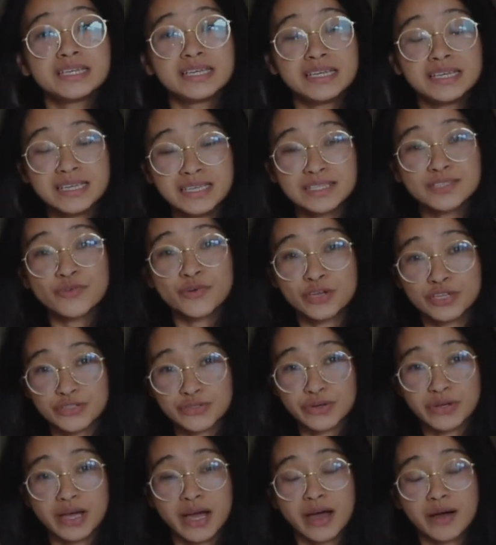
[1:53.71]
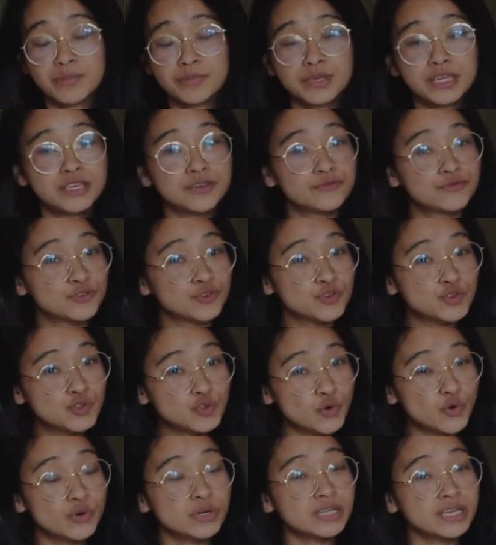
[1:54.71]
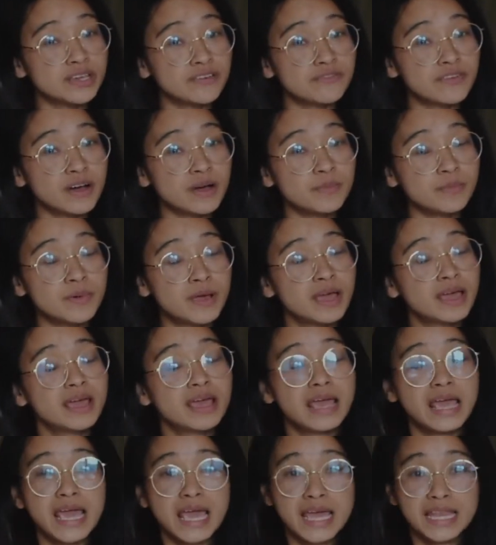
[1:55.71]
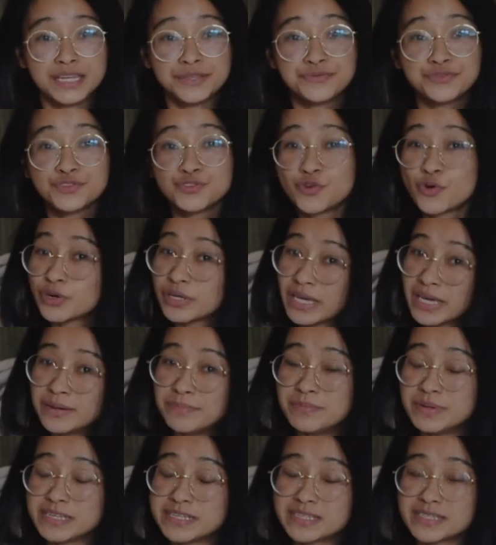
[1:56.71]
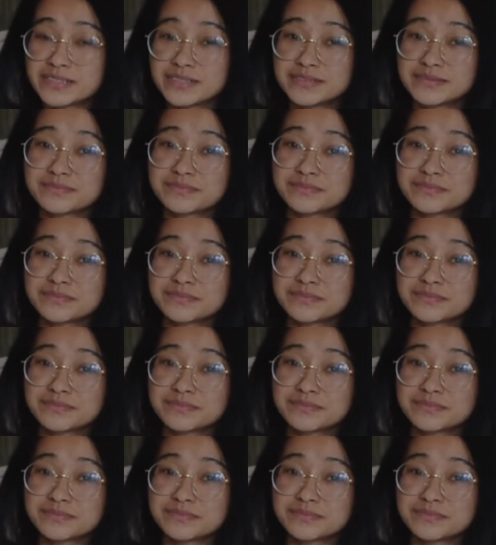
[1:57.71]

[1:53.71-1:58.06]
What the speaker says: is going to come if you don't give up and if you don't get bitter.